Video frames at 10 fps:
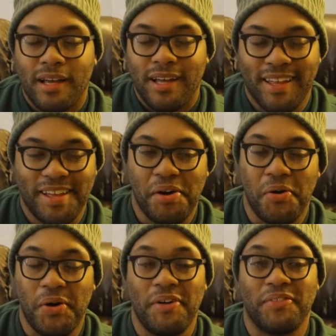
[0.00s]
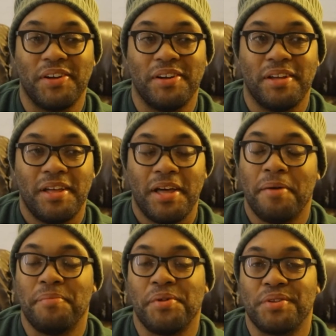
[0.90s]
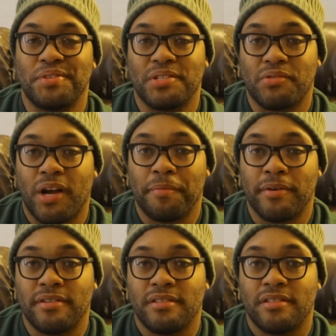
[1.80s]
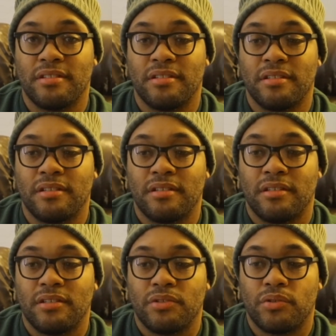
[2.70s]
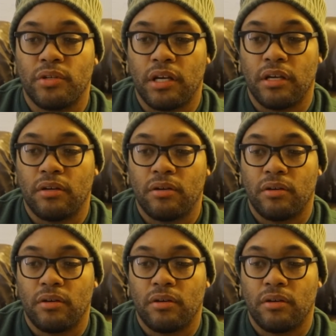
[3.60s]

I'll have a million subscribers. So yeah,